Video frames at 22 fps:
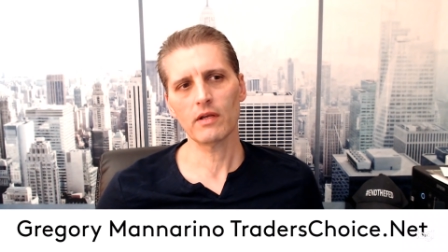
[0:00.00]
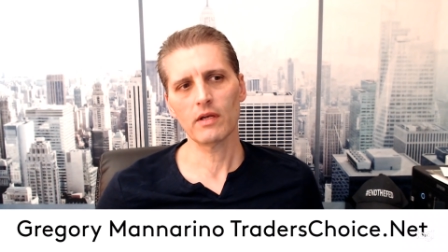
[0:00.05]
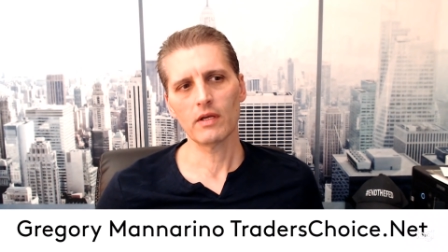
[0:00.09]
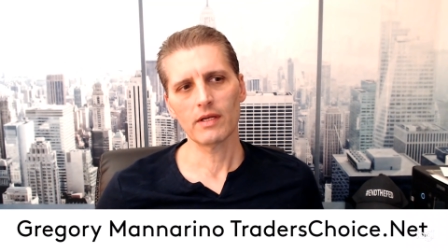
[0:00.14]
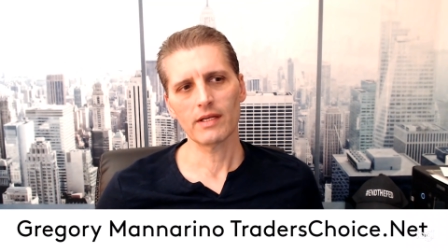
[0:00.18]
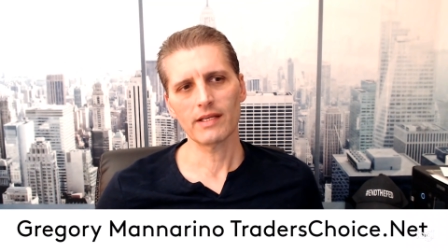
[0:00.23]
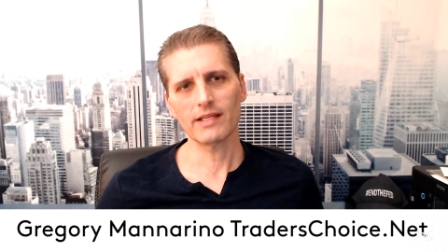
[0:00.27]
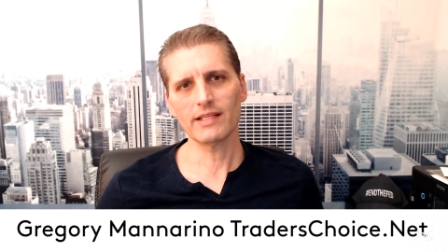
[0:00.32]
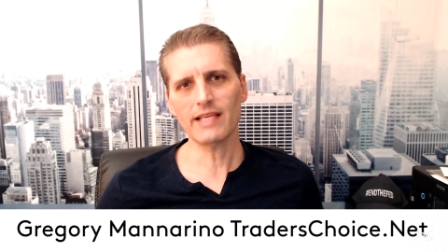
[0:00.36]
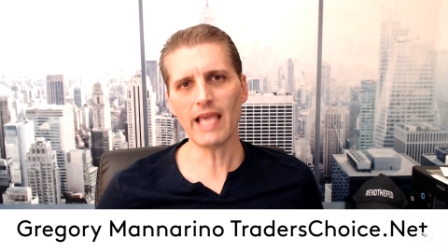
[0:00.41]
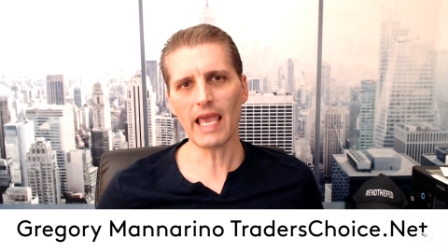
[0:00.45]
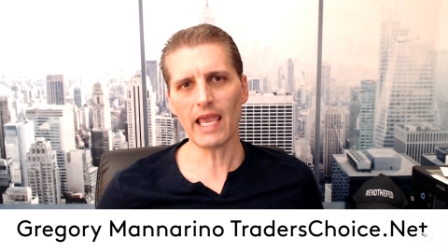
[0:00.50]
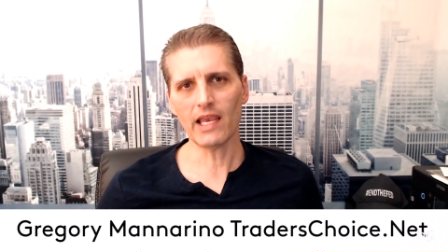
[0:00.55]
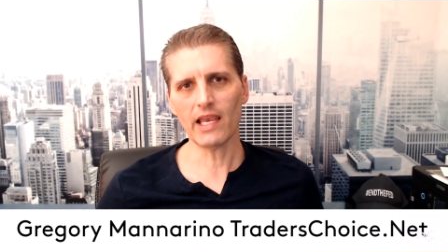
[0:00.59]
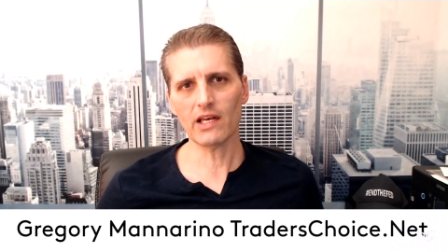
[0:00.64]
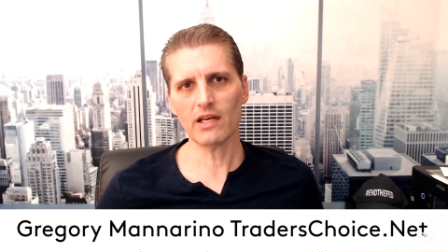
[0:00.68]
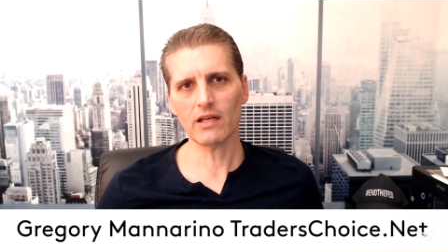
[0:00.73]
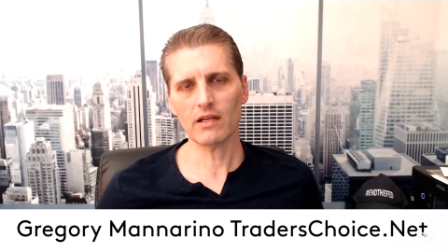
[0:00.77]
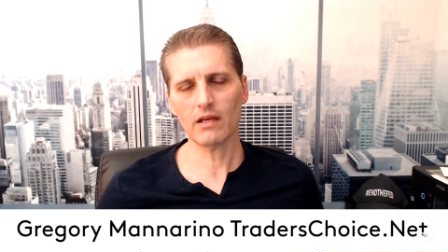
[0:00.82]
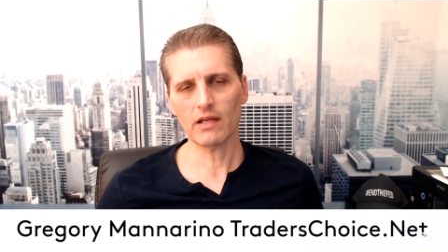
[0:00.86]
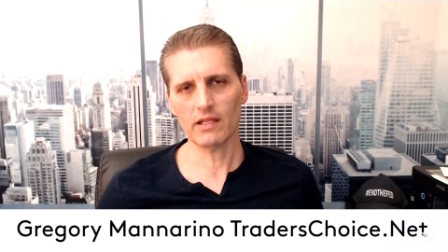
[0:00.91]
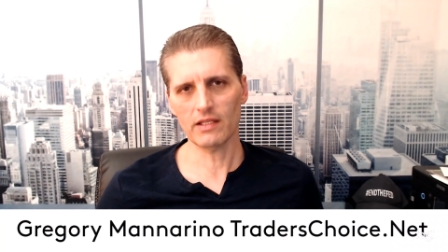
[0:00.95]
gain
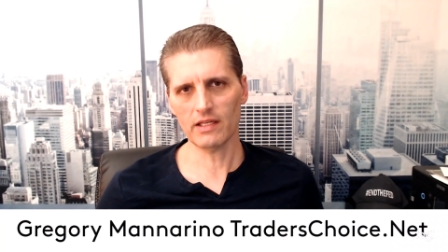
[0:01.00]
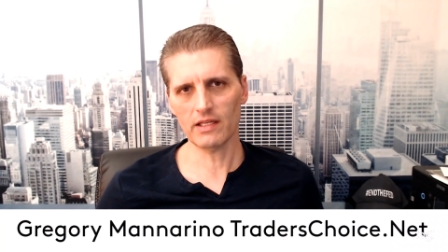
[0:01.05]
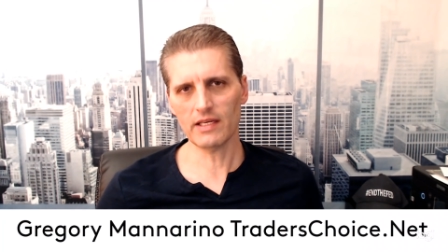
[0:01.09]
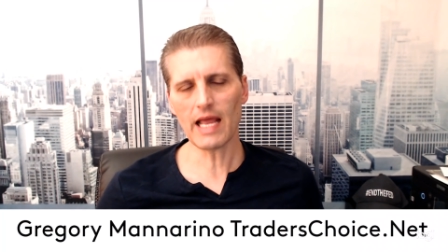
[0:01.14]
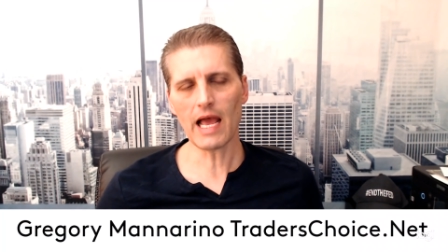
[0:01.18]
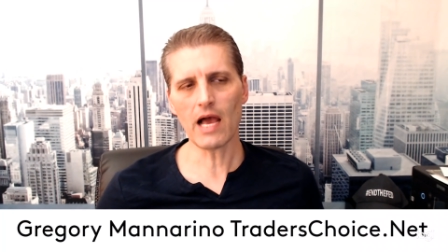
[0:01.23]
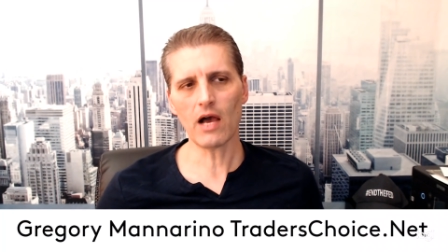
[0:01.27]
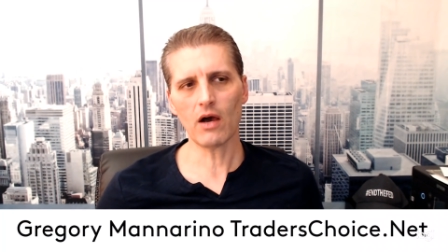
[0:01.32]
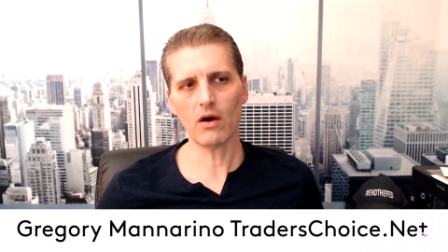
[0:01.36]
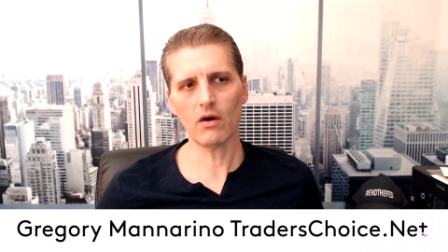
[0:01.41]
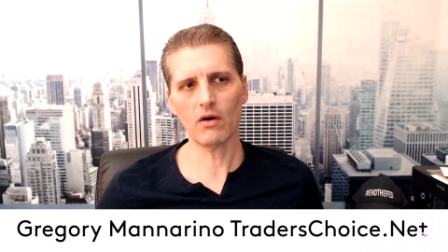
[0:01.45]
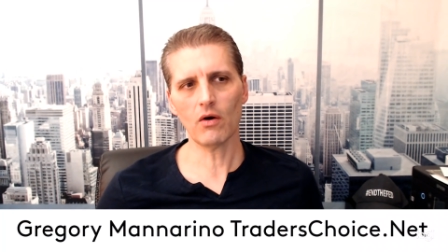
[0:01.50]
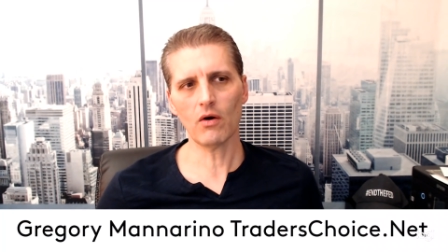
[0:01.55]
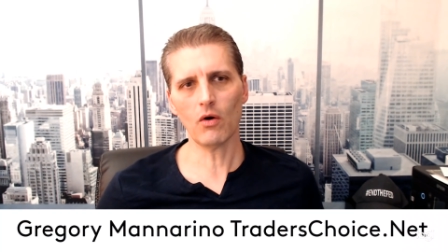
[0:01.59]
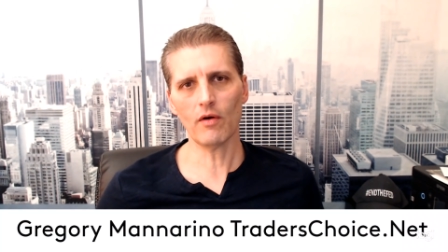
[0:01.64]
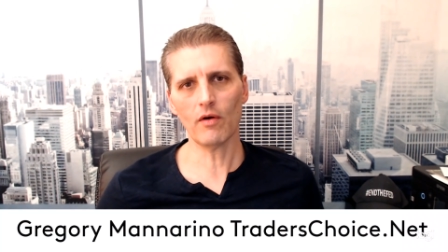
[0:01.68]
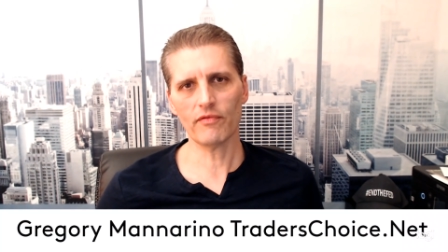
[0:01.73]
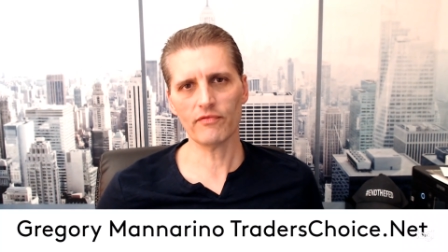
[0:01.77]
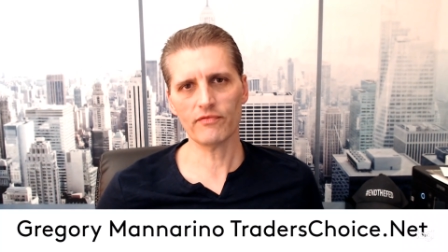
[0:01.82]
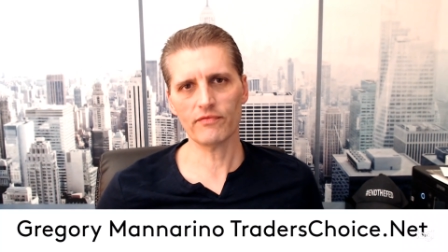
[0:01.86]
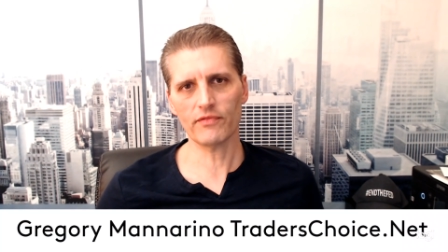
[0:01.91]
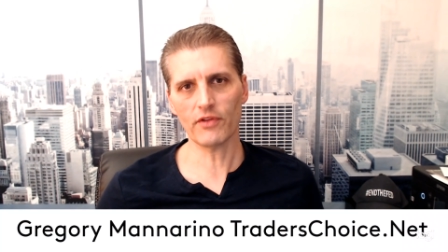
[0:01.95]
in the Dow off
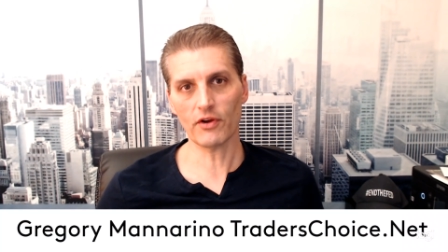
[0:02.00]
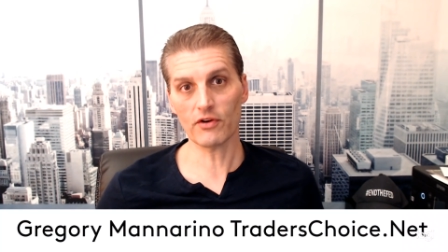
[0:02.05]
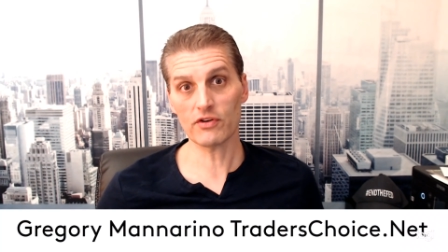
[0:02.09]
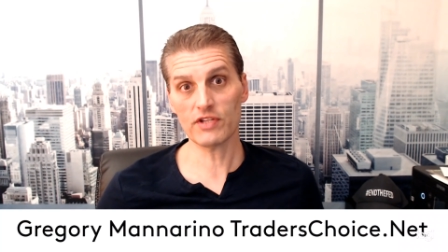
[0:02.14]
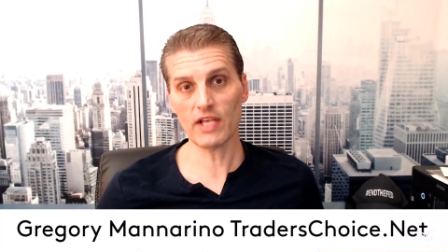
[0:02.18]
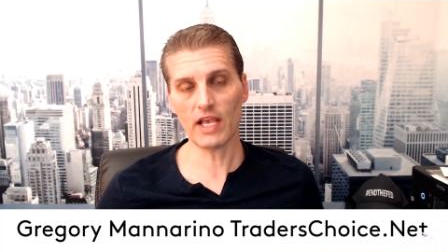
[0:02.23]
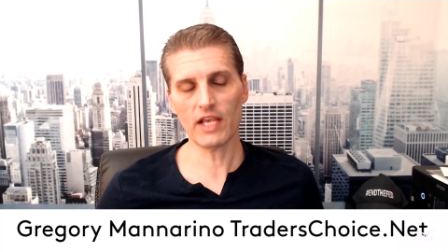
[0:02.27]
Thursday's